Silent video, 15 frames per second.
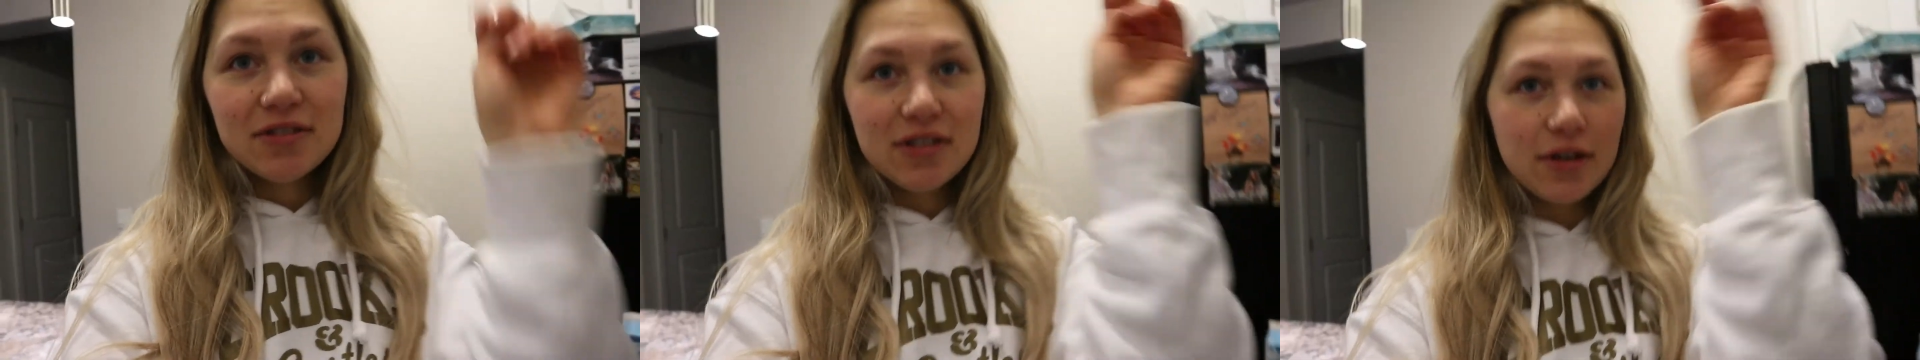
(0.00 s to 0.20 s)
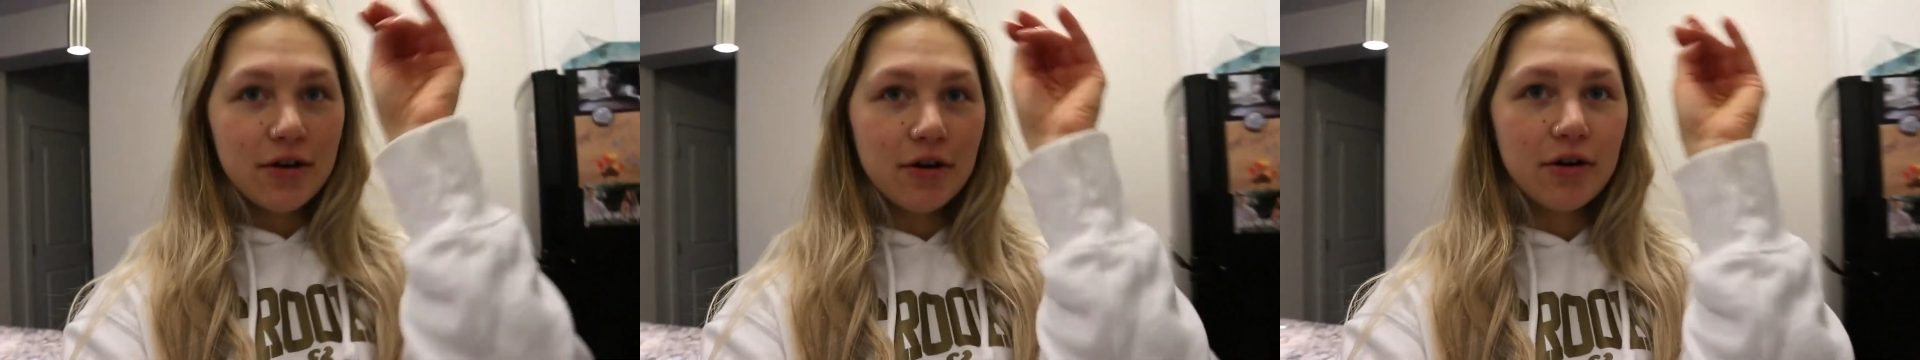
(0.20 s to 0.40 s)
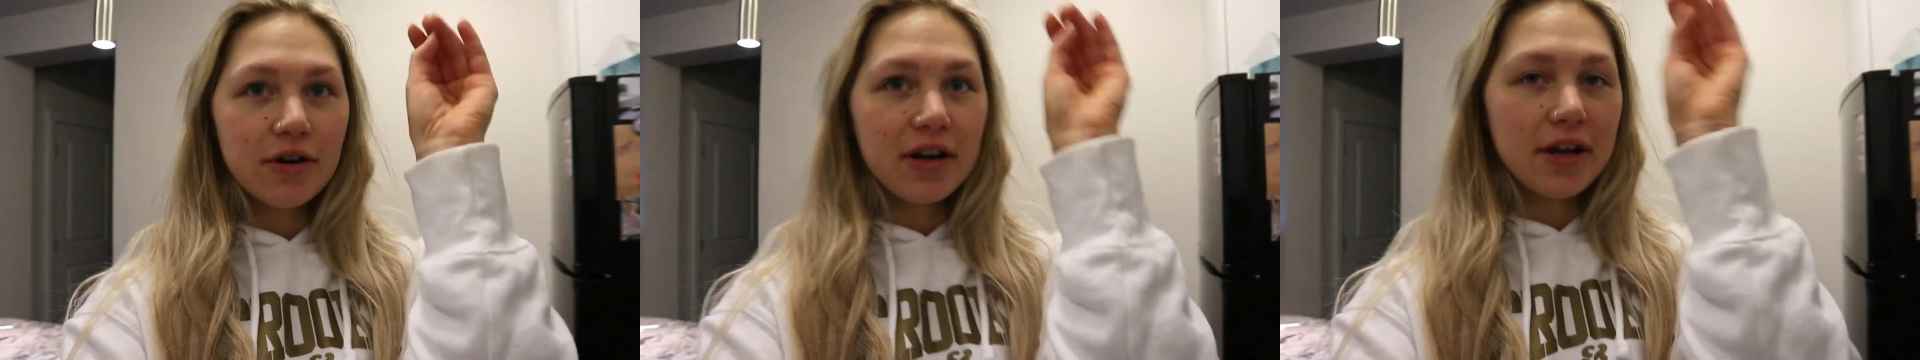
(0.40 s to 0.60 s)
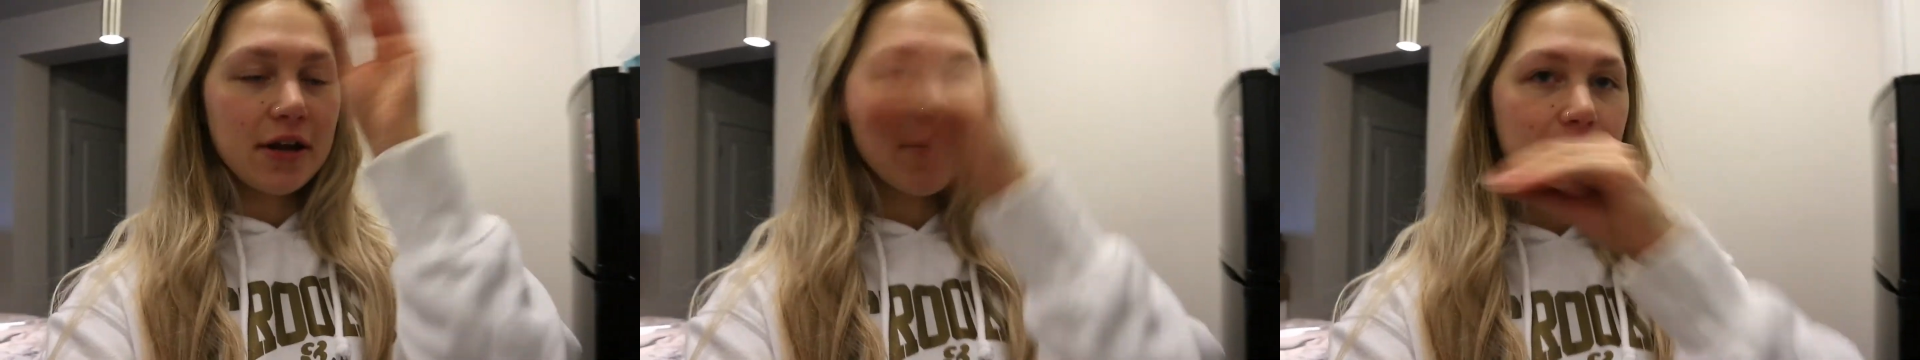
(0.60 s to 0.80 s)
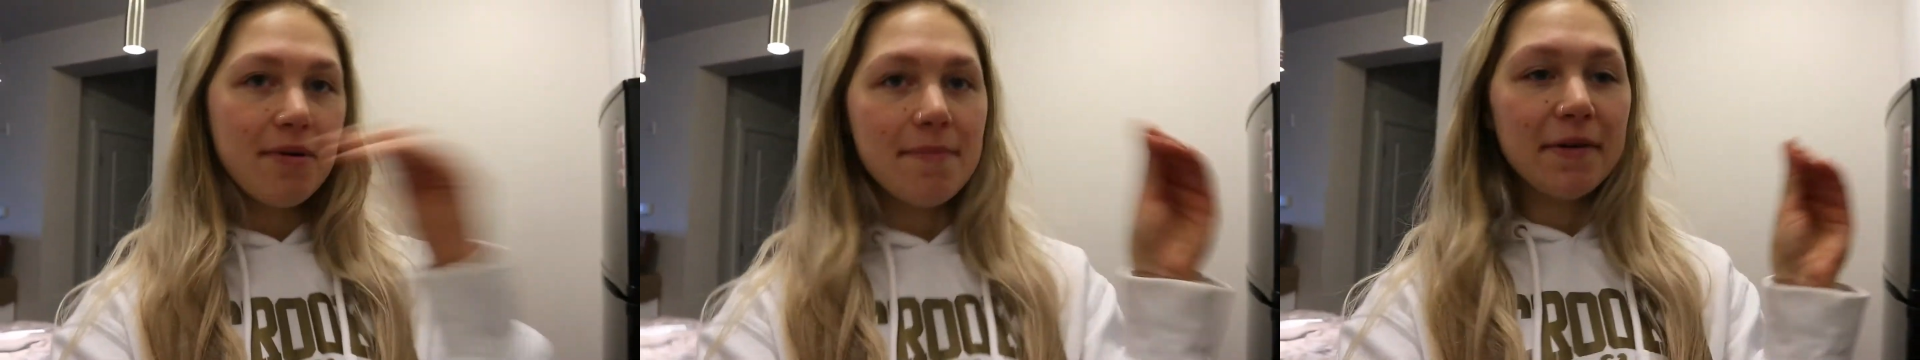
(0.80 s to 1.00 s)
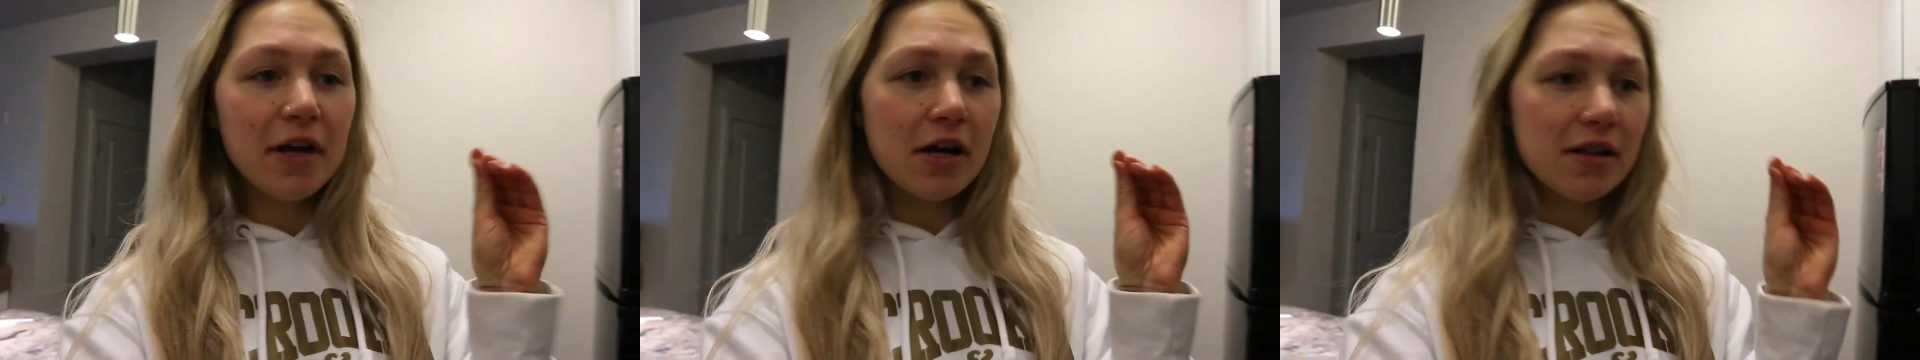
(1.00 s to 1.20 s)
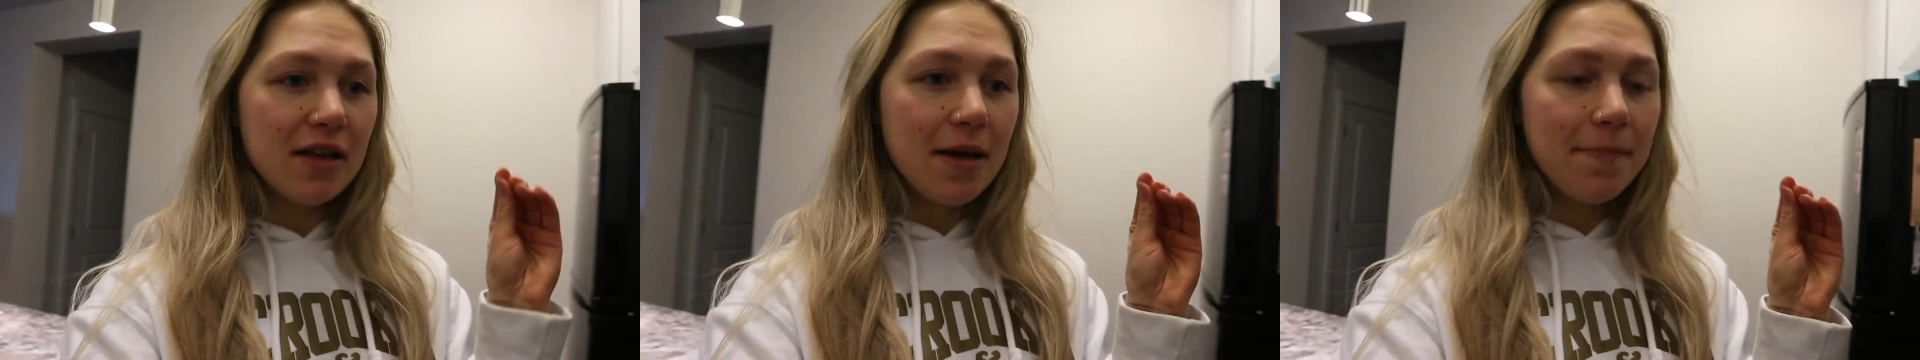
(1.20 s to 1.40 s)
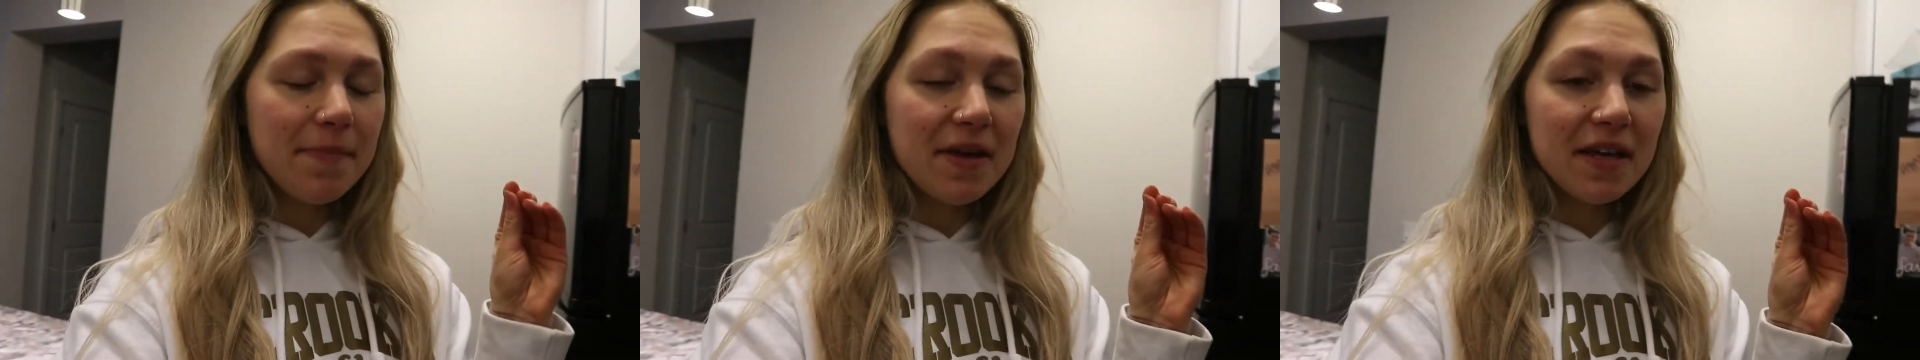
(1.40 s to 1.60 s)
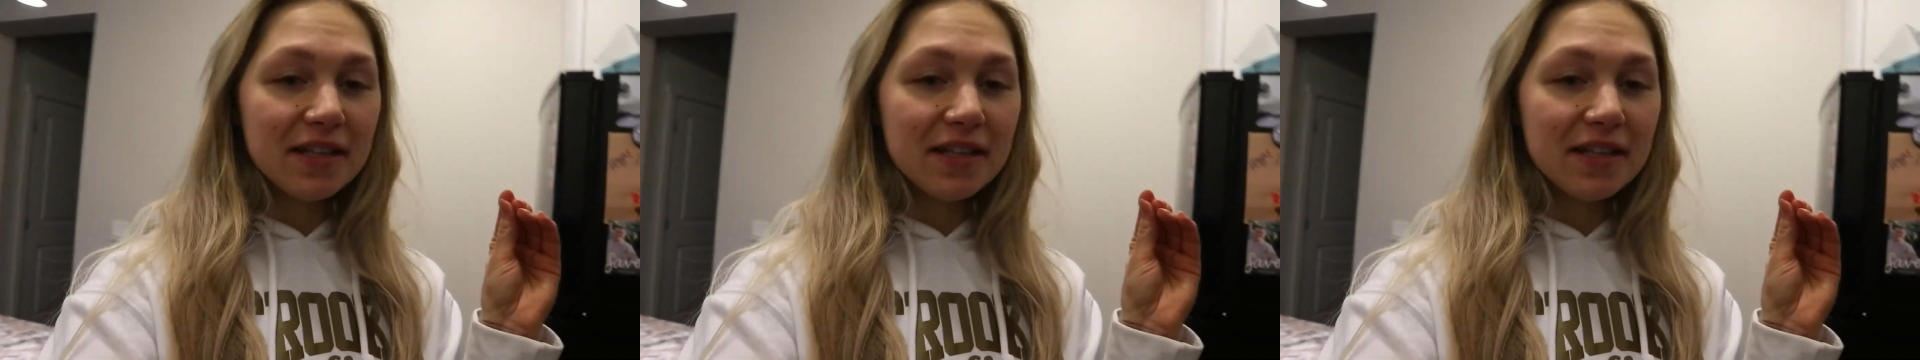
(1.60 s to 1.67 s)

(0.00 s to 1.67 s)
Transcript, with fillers: So we're gonna whip it all up.